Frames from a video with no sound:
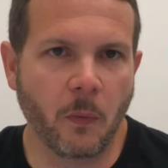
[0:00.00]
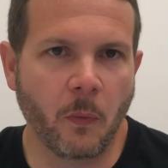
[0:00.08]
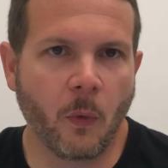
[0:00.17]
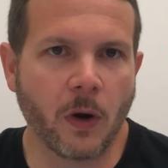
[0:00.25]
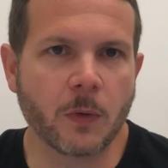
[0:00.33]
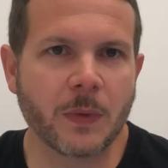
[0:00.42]

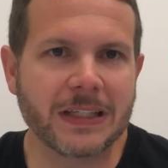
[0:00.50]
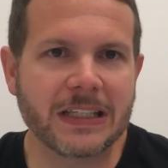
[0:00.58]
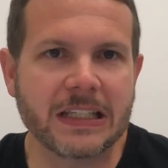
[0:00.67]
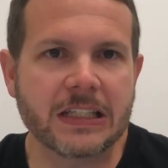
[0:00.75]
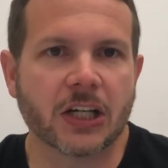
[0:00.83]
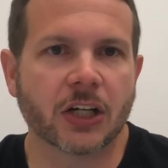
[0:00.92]
what do we
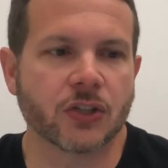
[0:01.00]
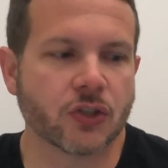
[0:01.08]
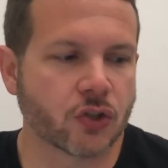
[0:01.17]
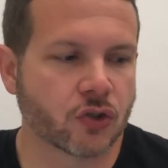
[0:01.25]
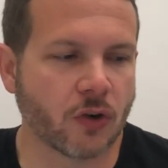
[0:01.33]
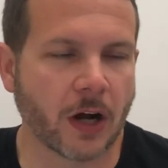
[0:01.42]
need to
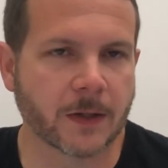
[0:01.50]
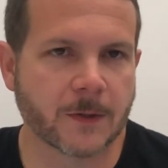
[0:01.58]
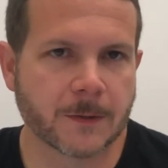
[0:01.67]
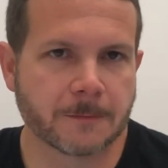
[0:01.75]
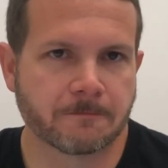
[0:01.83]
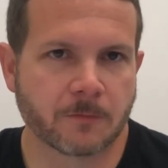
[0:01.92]

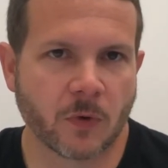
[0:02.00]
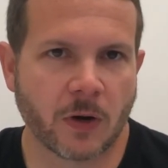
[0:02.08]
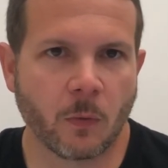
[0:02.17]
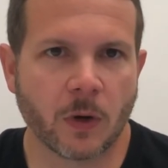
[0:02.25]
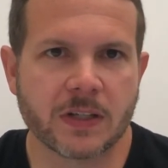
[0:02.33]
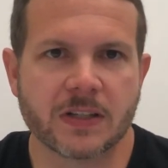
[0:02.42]
construct?
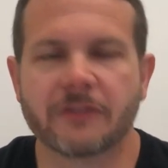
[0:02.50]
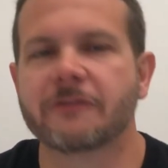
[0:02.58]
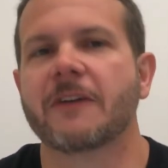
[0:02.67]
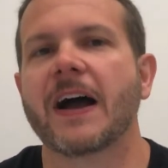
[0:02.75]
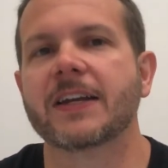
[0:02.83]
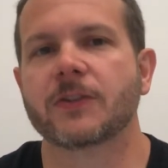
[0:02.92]
Right? What is the
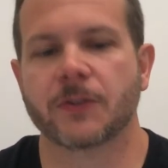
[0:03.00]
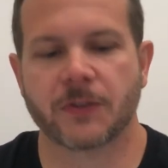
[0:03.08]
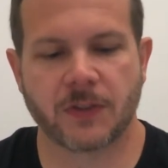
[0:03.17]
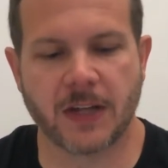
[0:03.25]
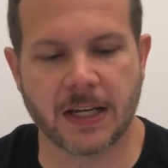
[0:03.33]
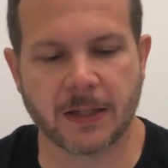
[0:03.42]
final
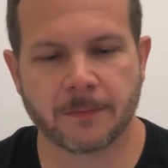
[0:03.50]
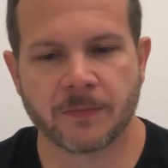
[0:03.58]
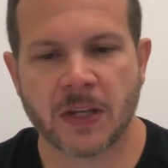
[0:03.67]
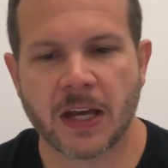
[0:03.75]
state?